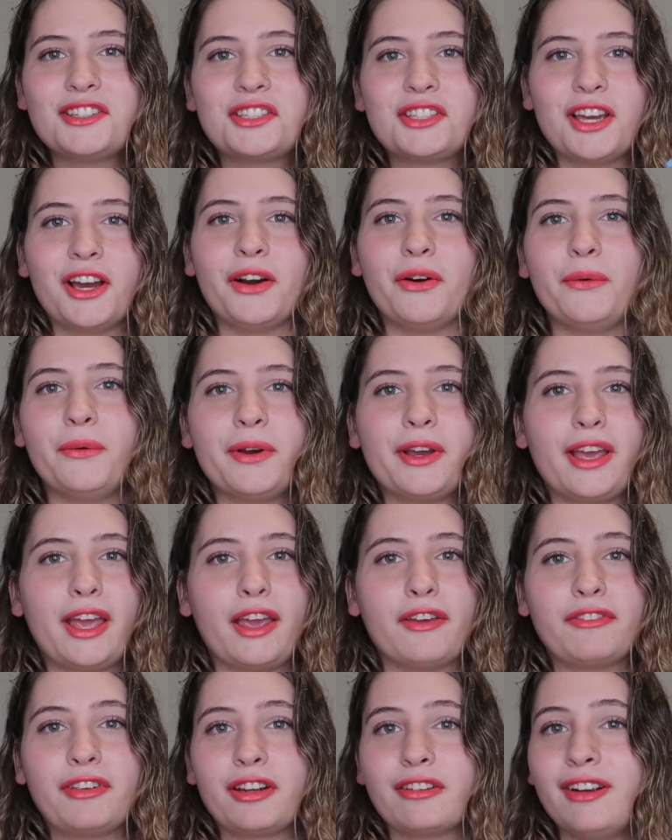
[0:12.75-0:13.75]
So
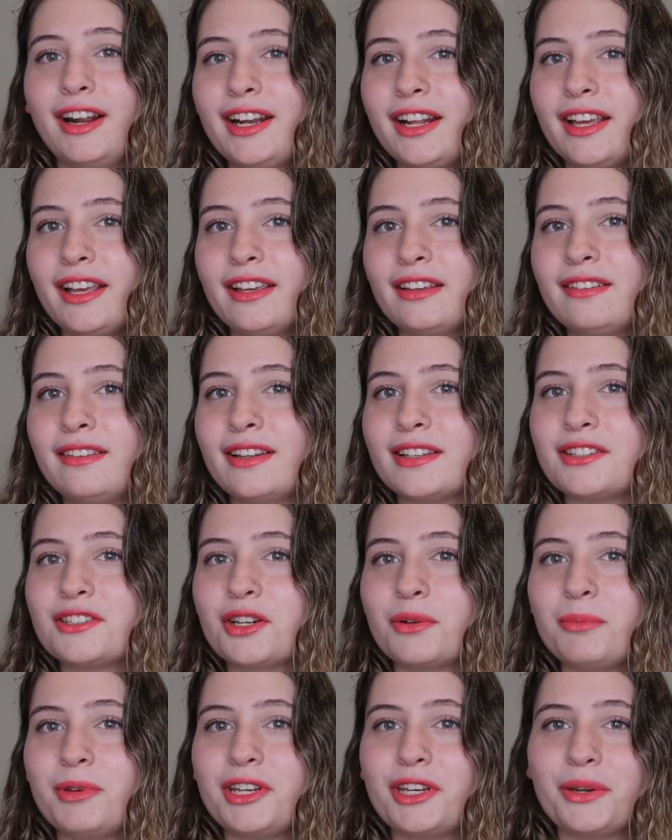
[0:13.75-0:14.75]
if you're ready, let's
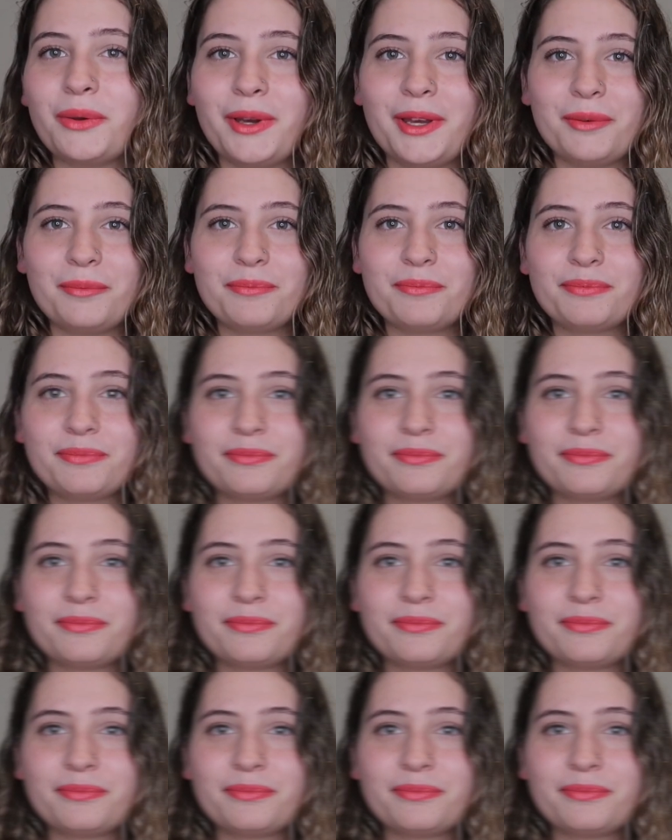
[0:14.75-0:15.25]
jump into it.